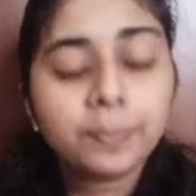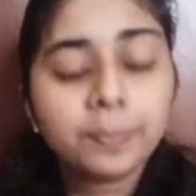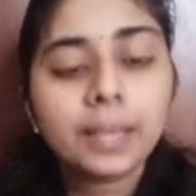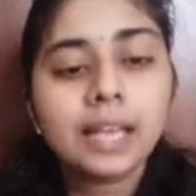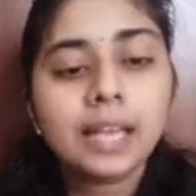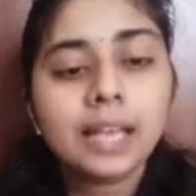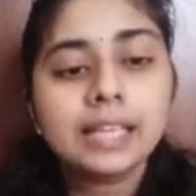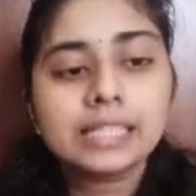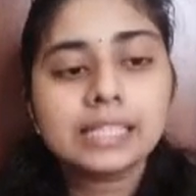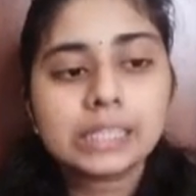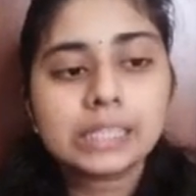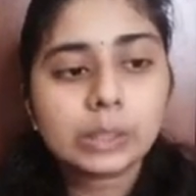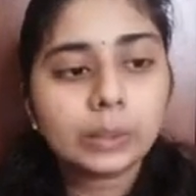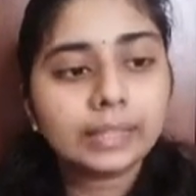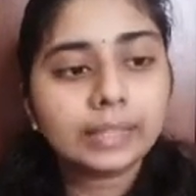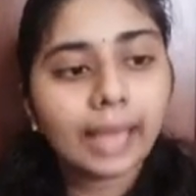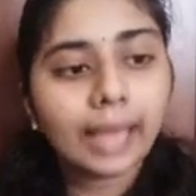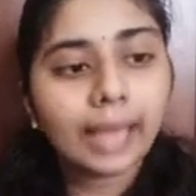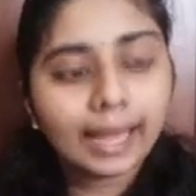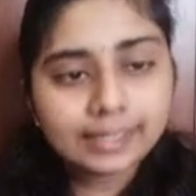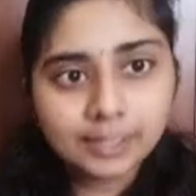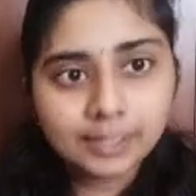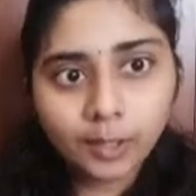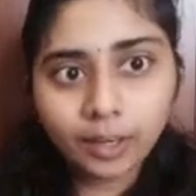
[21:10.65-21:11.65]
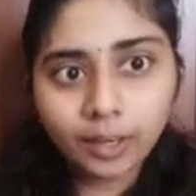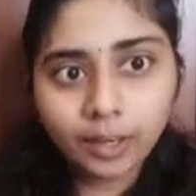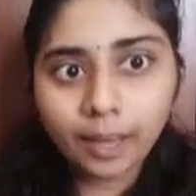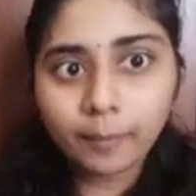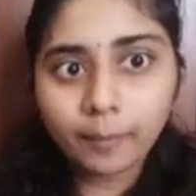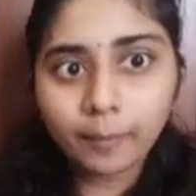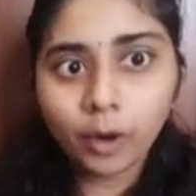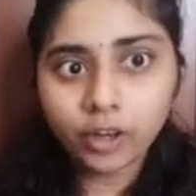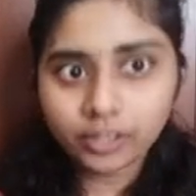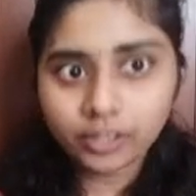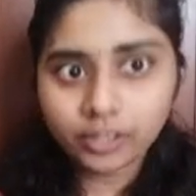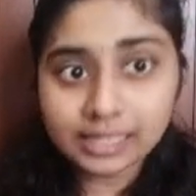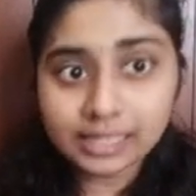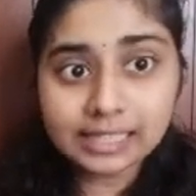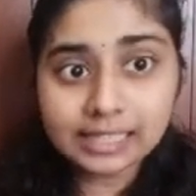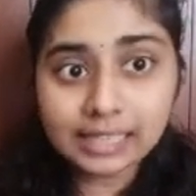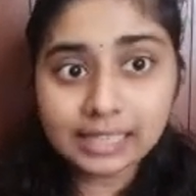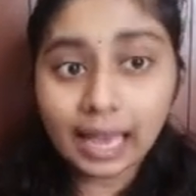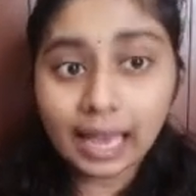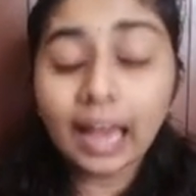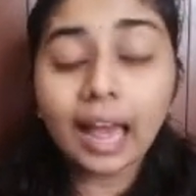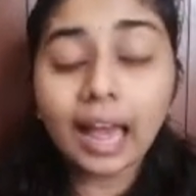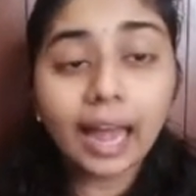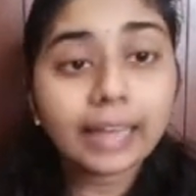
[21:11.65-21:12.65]
So that's all about risk
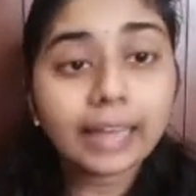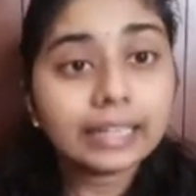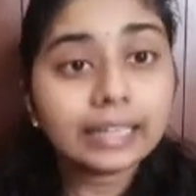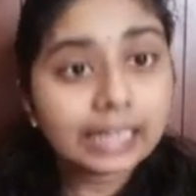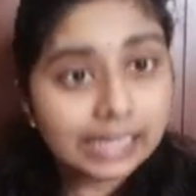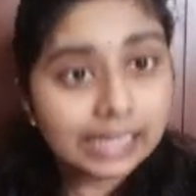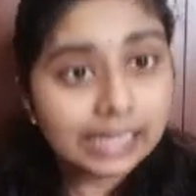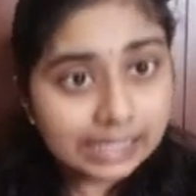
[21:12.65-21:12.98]
and risk